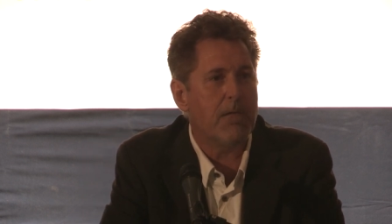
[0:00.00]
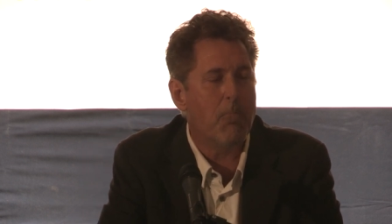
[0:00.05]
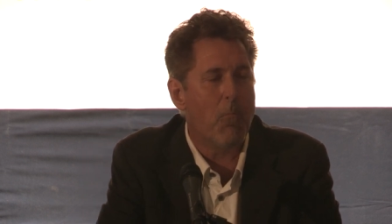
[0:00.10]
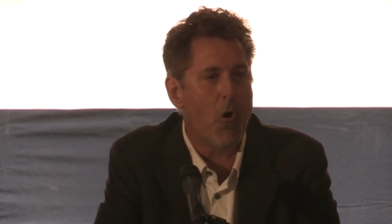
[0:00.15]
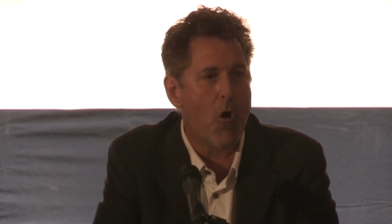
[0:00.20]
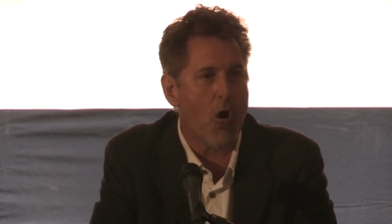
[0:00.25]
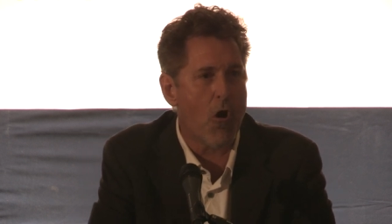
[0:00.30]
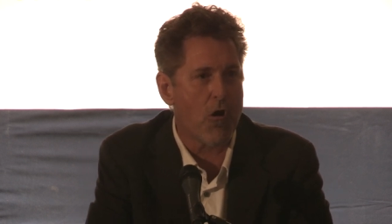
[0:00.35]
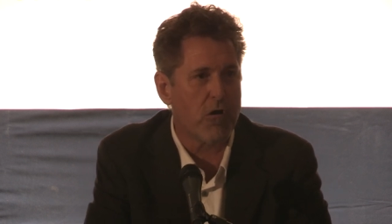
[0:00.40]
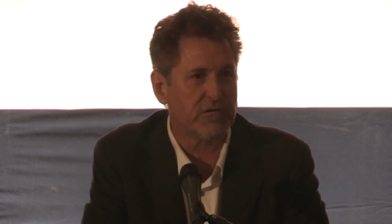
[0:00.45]

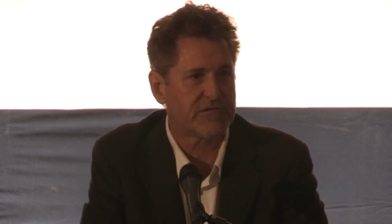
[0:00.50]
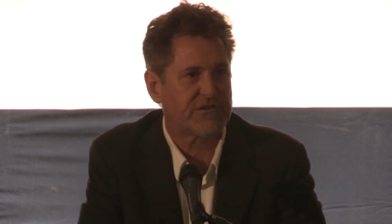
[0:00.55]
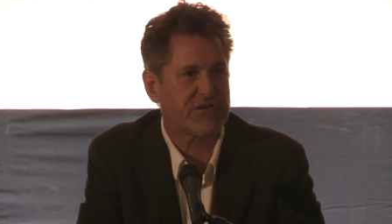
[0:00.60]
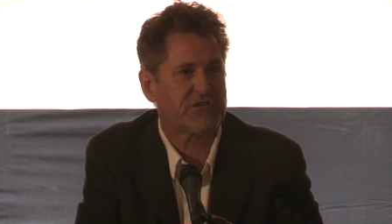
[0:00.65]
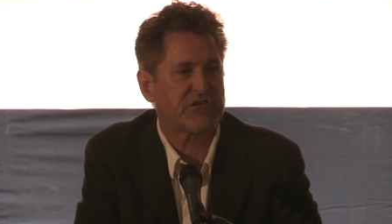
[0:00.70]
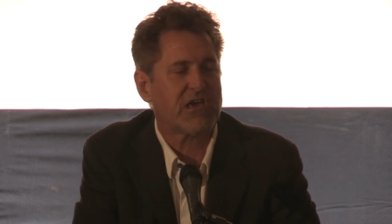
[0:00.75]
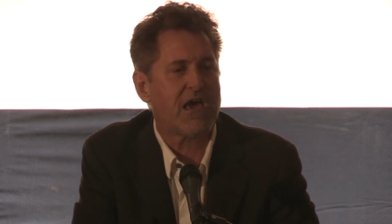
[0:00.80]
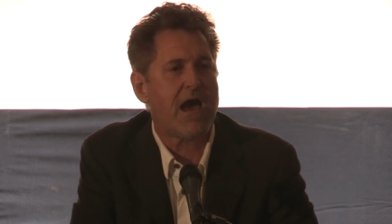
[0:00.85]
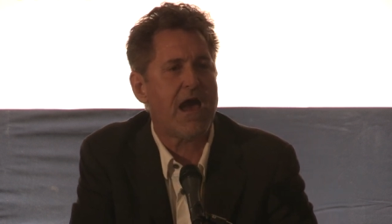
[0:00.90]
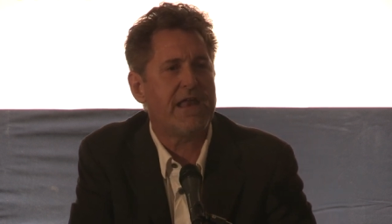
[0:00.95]
moral
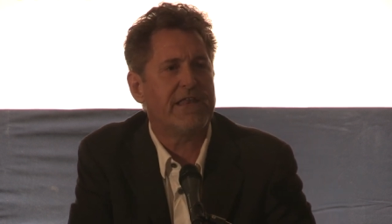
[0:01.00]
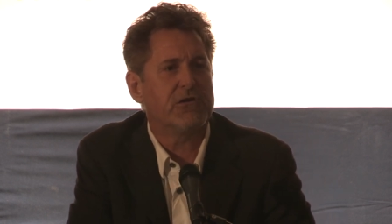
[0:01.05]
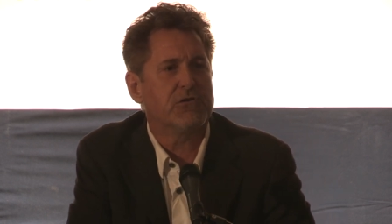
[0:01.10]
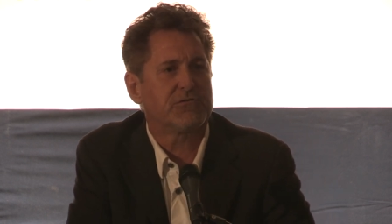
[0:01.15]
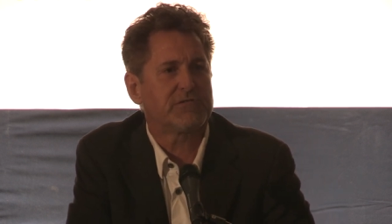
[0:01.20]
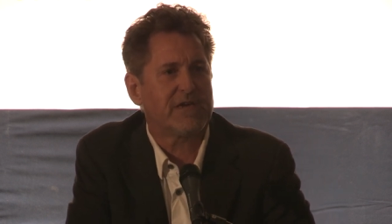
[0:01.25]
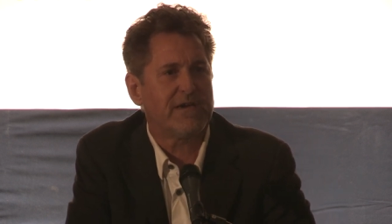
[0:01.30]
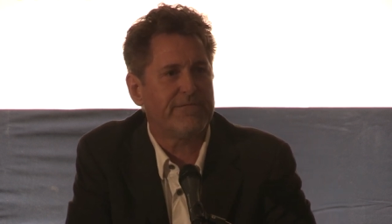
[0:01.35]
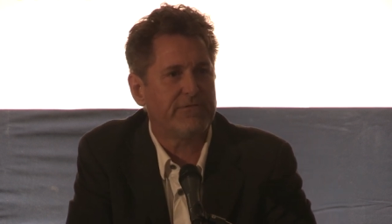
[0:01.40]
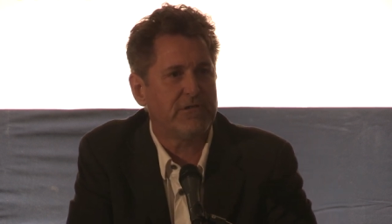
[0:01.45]
society or
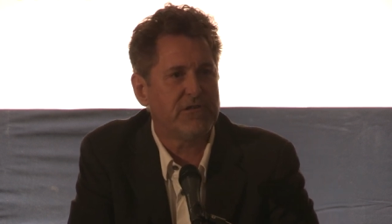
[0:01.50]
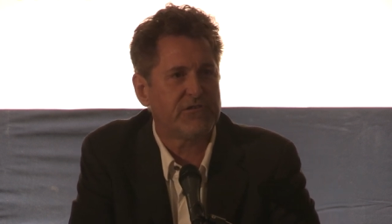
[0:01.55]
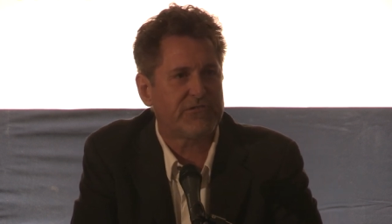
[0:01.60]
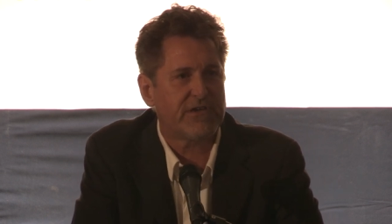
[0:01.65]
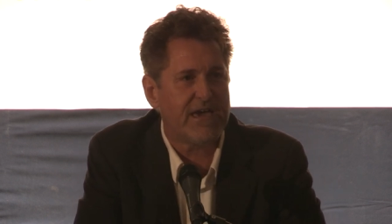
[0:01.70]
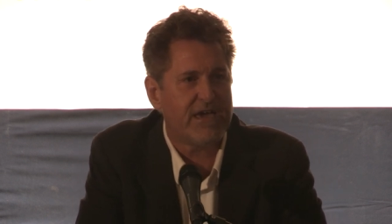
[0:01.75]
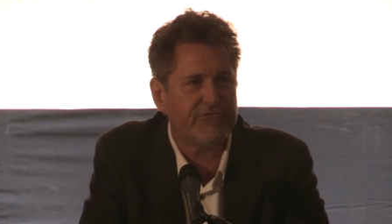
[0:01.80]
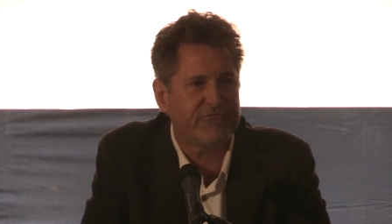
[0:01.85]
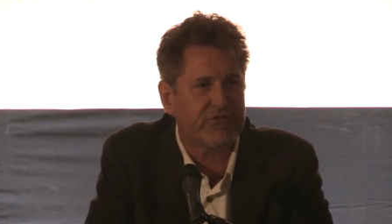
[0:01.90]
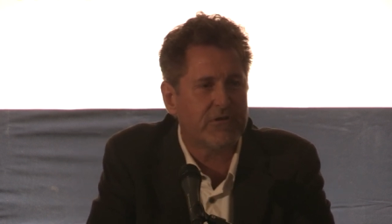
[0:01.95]

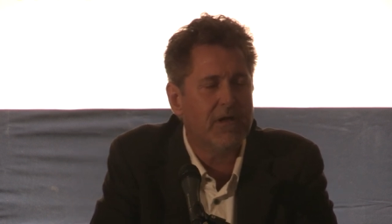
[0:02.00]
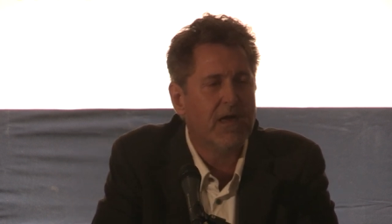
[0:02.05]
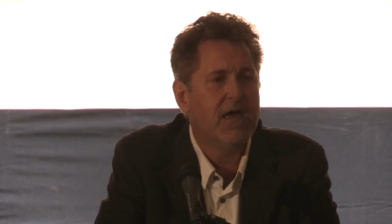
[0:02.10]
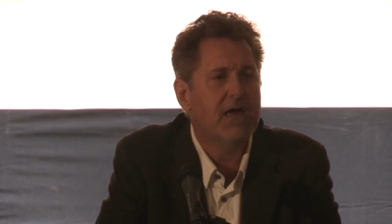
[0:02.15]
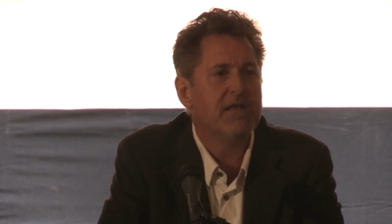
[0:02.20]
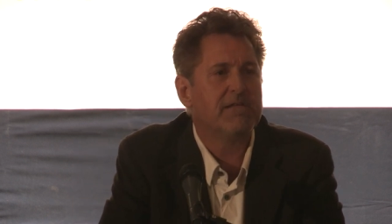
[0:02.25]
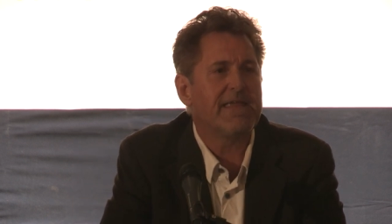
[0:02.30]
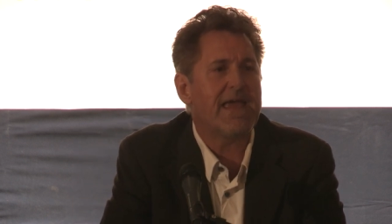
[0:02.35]
civilization.